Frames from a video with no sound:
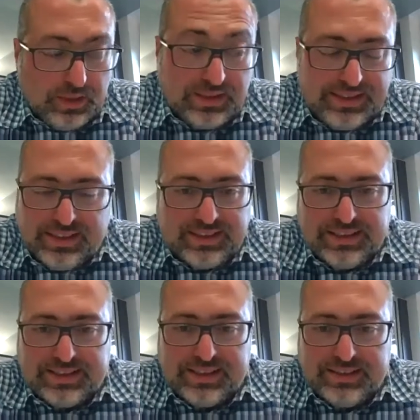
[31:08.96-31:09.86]
This
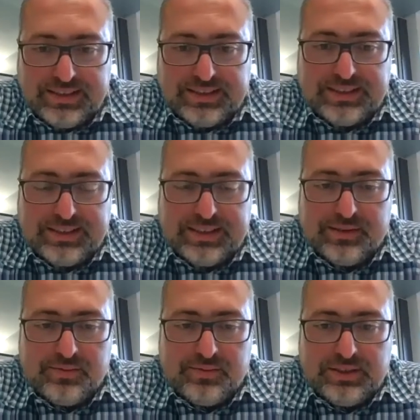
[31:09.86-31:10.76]
is
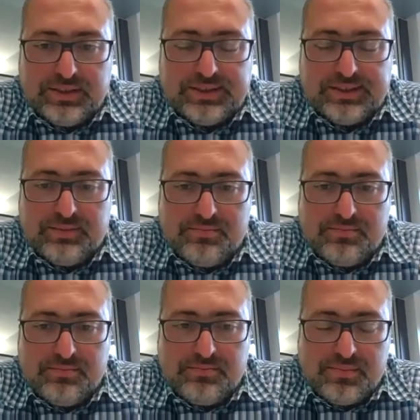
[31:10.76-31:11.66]
a
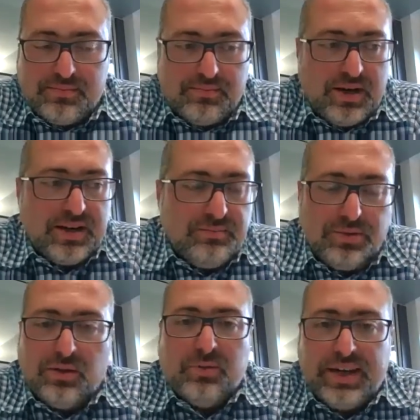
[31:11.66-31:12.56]

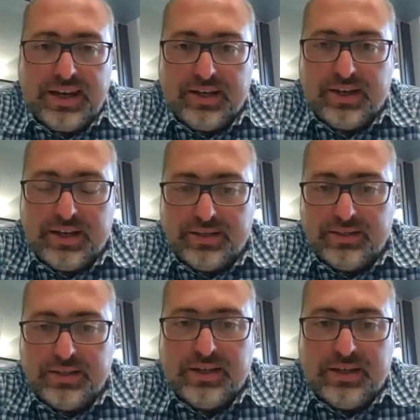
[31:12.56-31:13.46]
mind-blowing area,
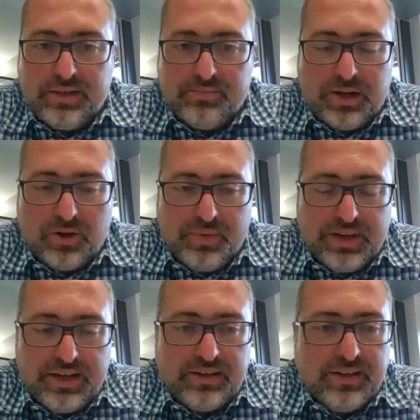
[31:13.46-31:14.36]
in my
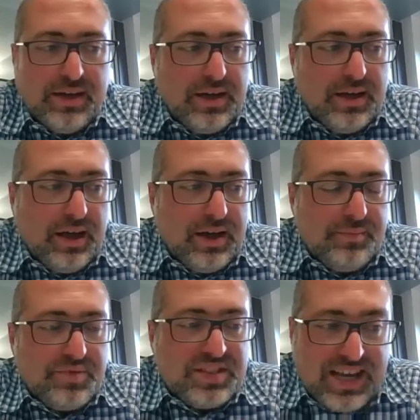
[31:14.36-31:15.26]
opinion.
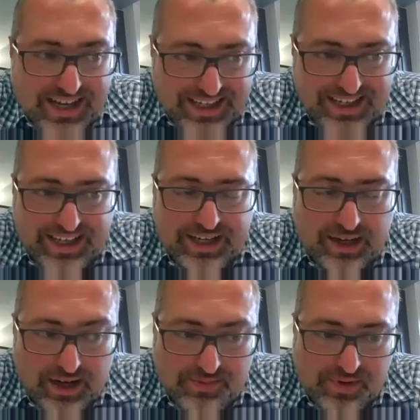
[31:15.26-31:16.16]
Sadly,
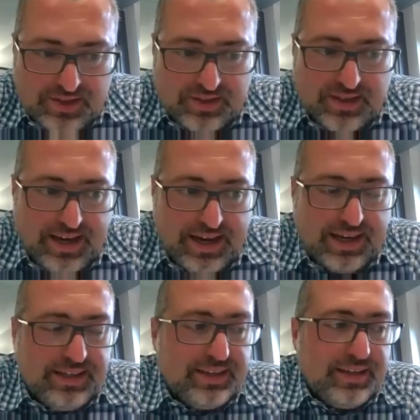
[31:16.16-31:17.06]
I must
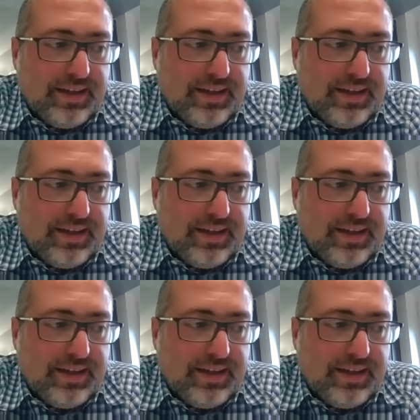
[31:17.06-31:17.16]
add,